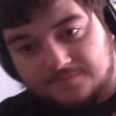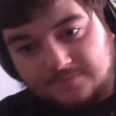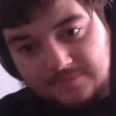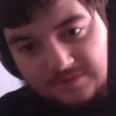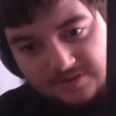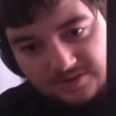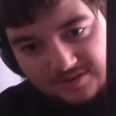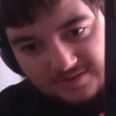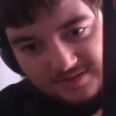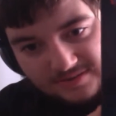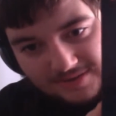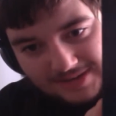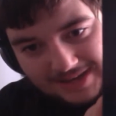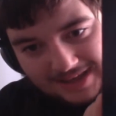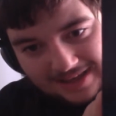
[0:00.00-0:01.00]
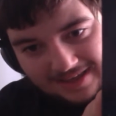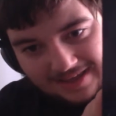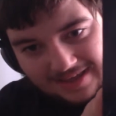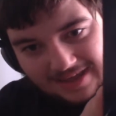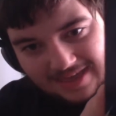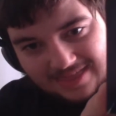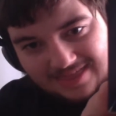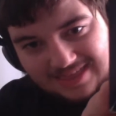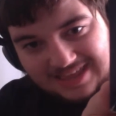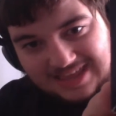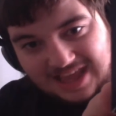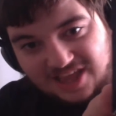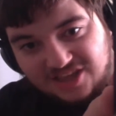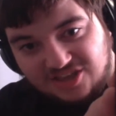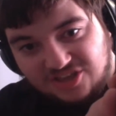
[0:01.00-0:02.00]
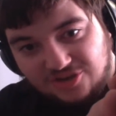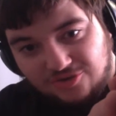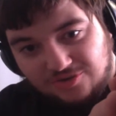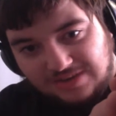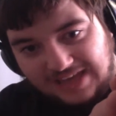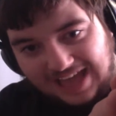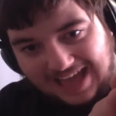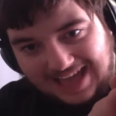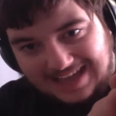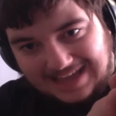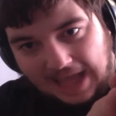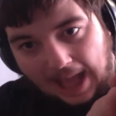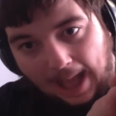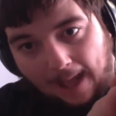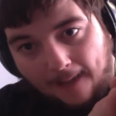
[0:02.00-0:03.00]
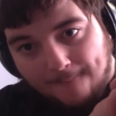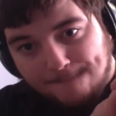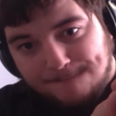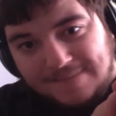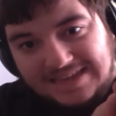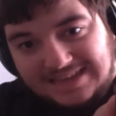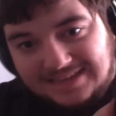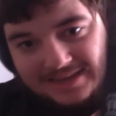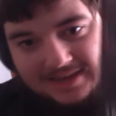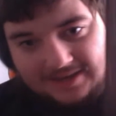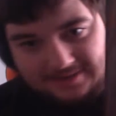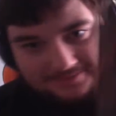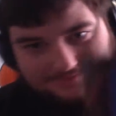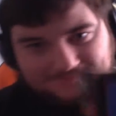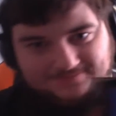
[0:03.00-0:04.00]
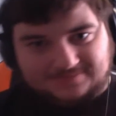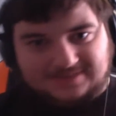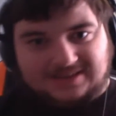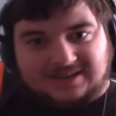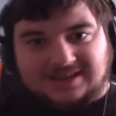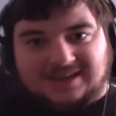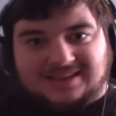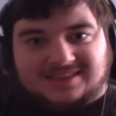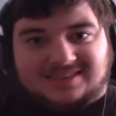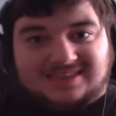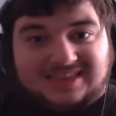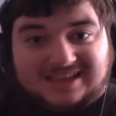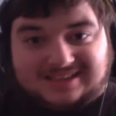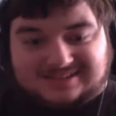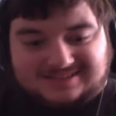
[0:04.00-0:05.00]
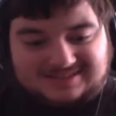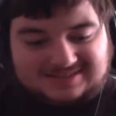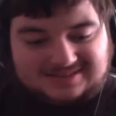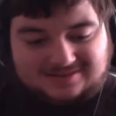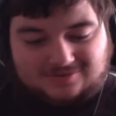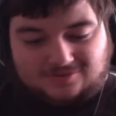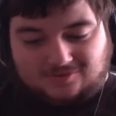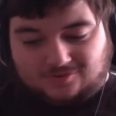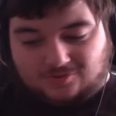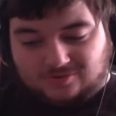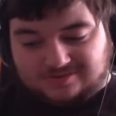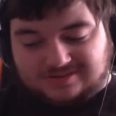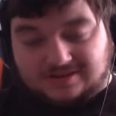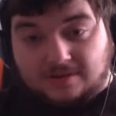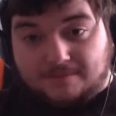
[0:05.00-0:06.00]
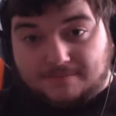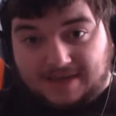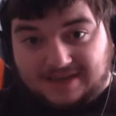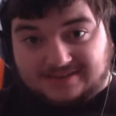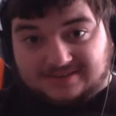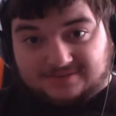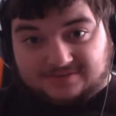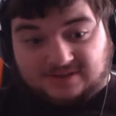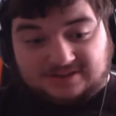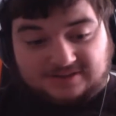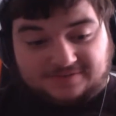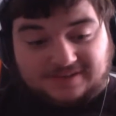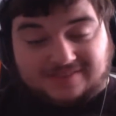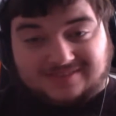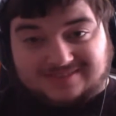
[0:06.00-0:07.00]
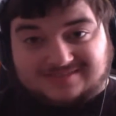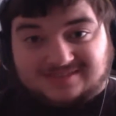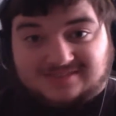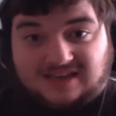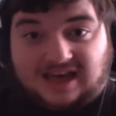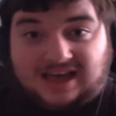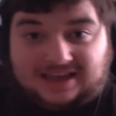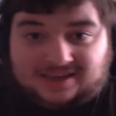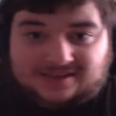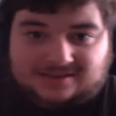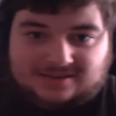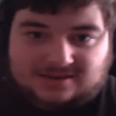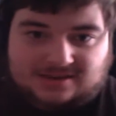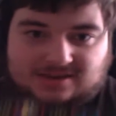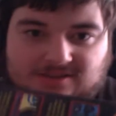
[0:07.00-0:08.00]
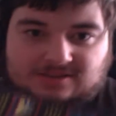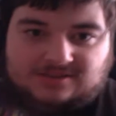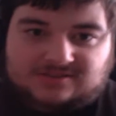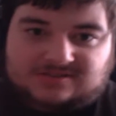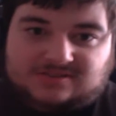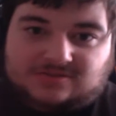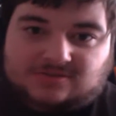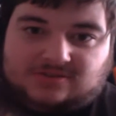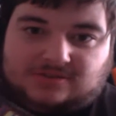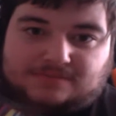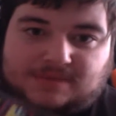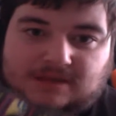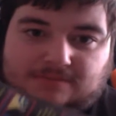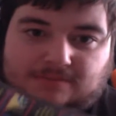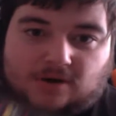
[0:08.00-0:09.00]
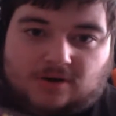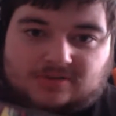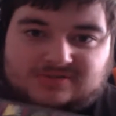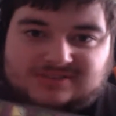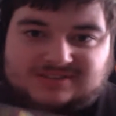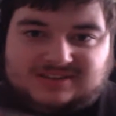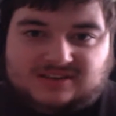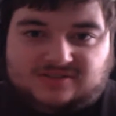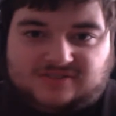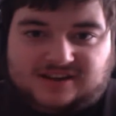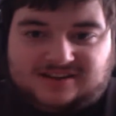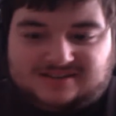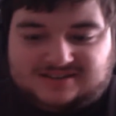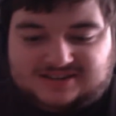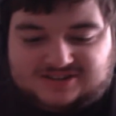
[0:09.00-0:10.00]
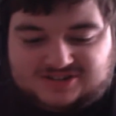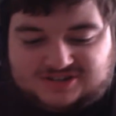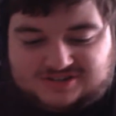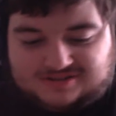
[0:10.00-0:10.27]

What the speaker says: you can see right there, the UK Amiga. This was an amazing find. I found this today. It's still got the big box. It's in great condition.